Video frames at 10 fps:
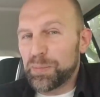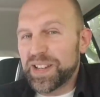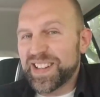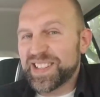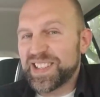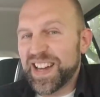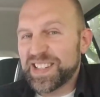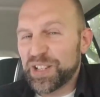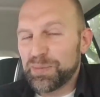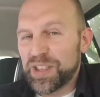because
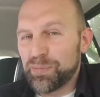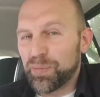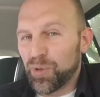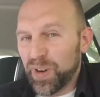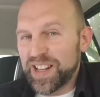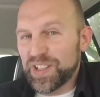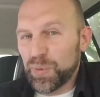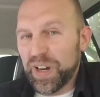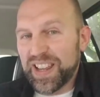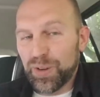that's going to be the
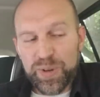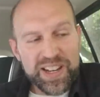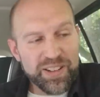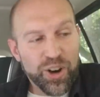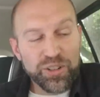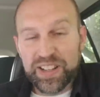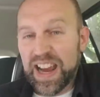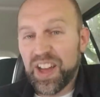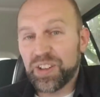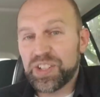greatest way that we can all
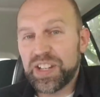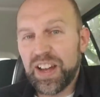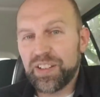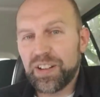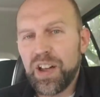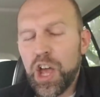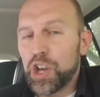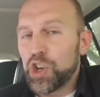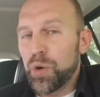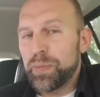gather together,
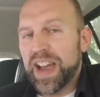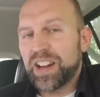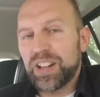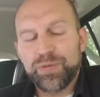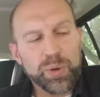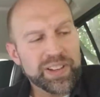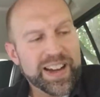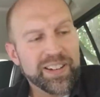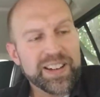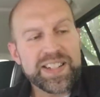no matter if we're
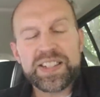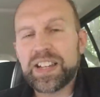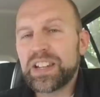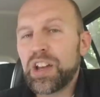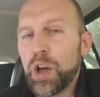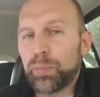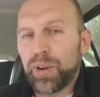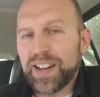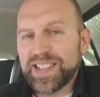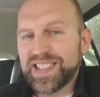Latter day Saint,
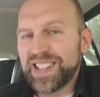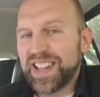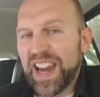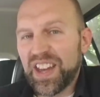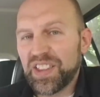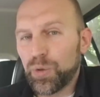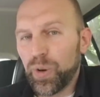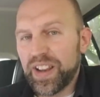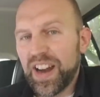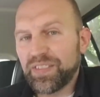Protestant, Catholic,
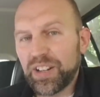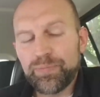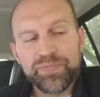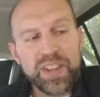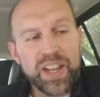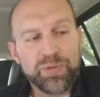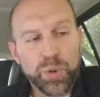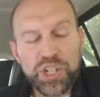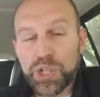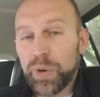whatever. If
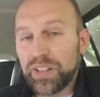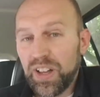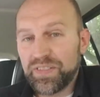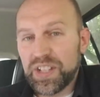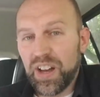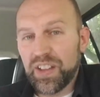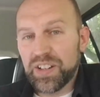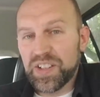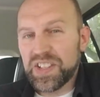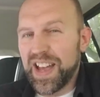we're showing love to
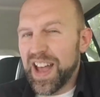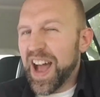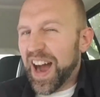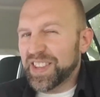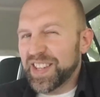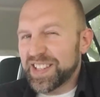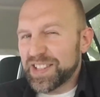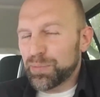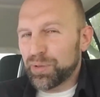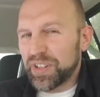others, I think
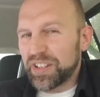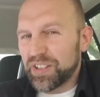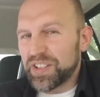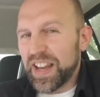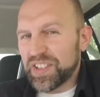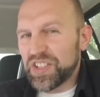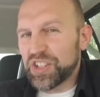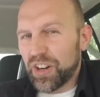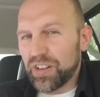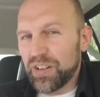that's a pretty good head
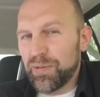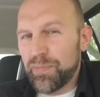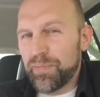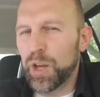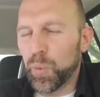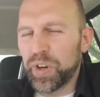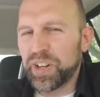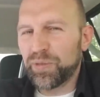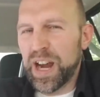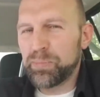start. We're
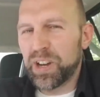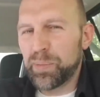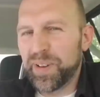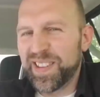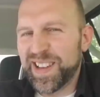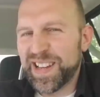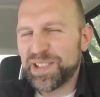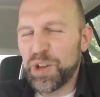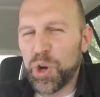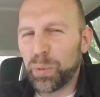going to wrap it on
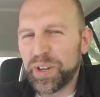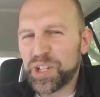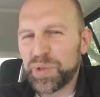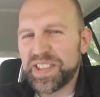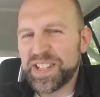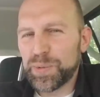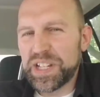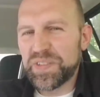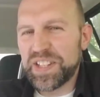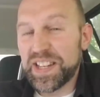that. Hope you enjoyed this
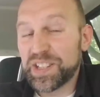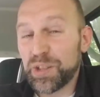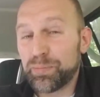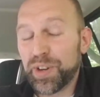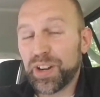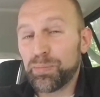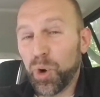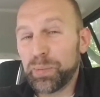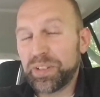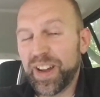week's visit to the Book of
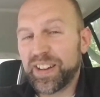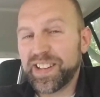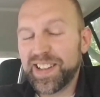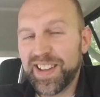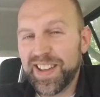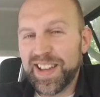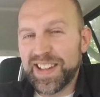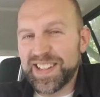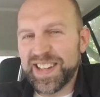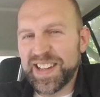Mormon rally
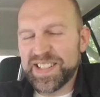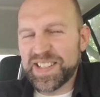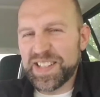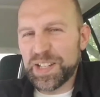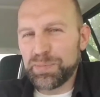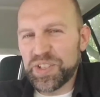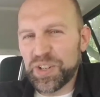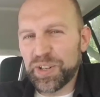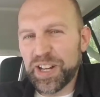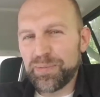in Kansas City,
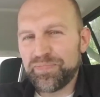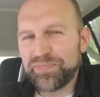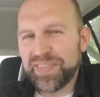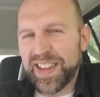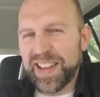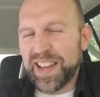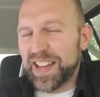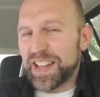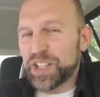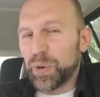Missouri.
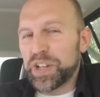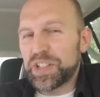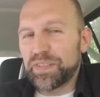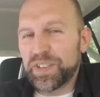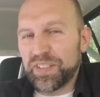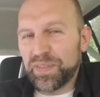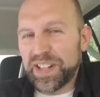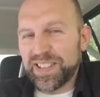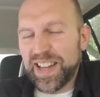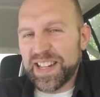As always, feel
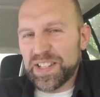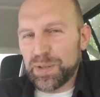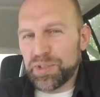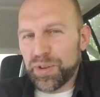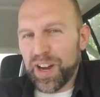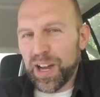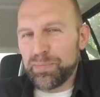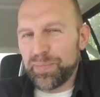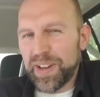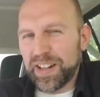free to like and
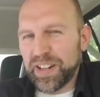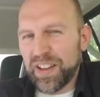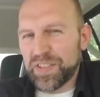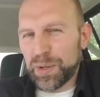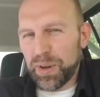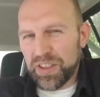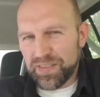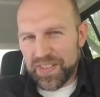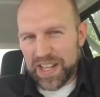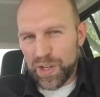subscribe. I'll have some
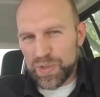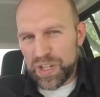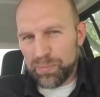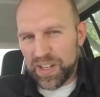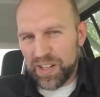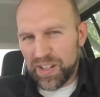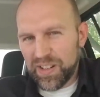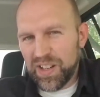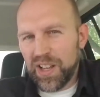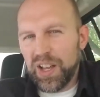other videos up
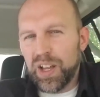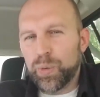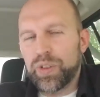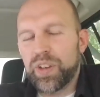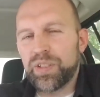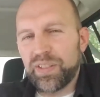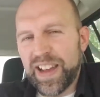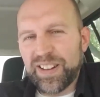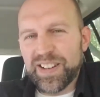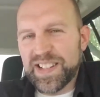here with other
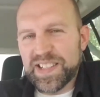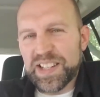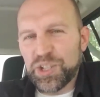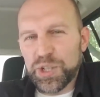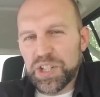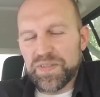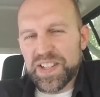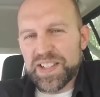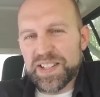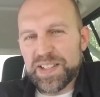Latter-day Saint church
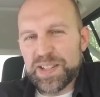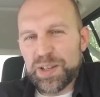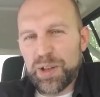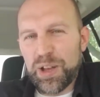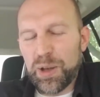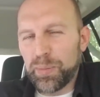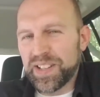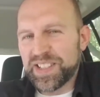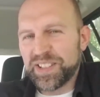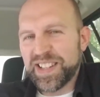visits.
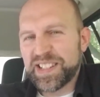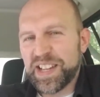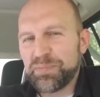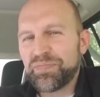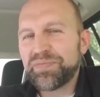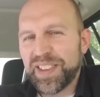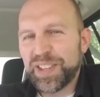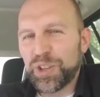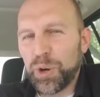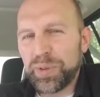But until next time,
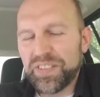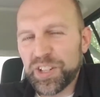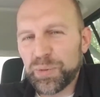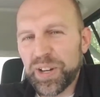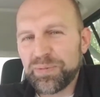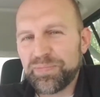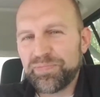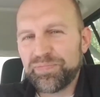hope you have a good one.